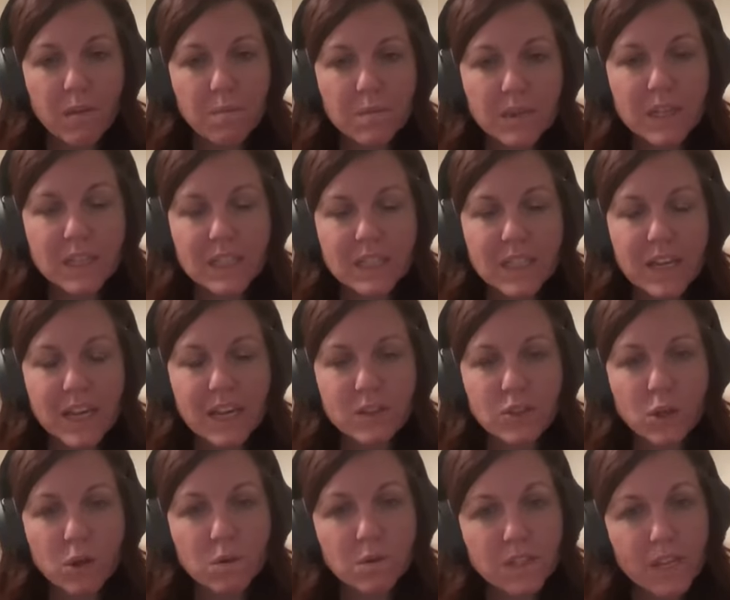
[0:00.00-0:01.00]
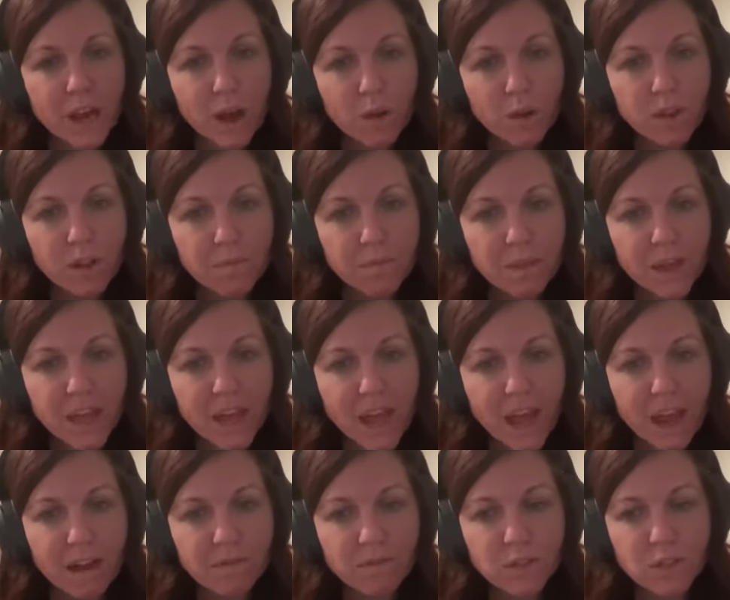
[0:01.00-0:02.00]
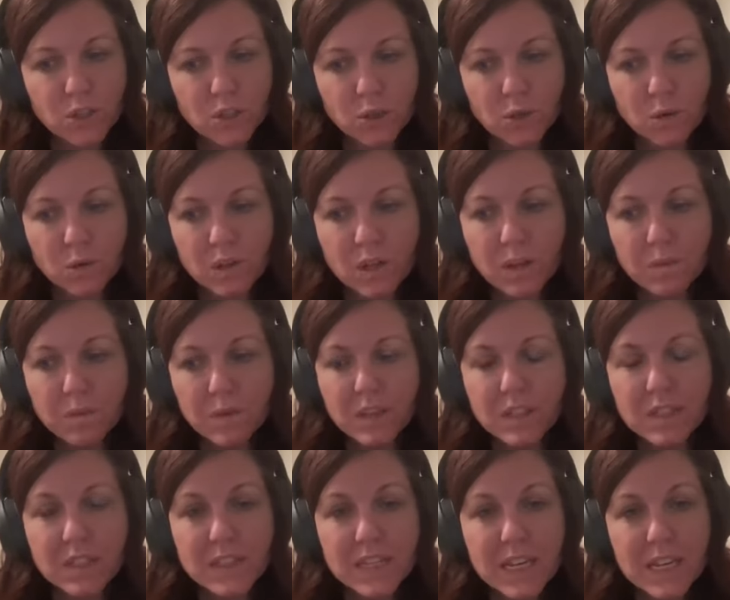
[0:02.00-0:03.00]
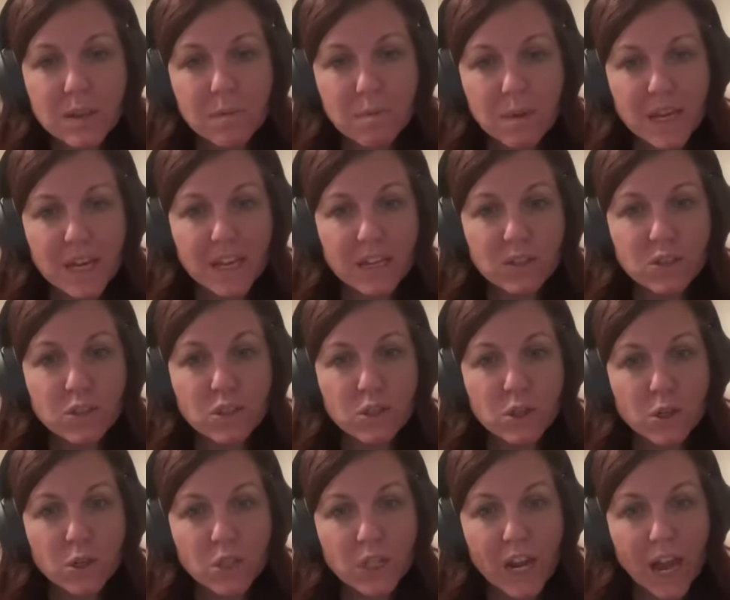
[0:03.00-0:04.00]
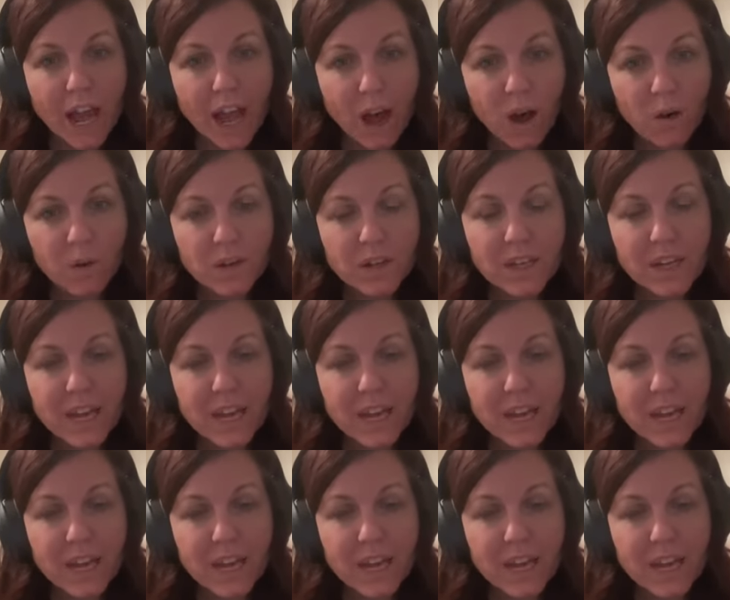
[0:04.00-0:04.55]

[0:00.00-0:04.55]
He said, don't tell them. They have to seek me and search out.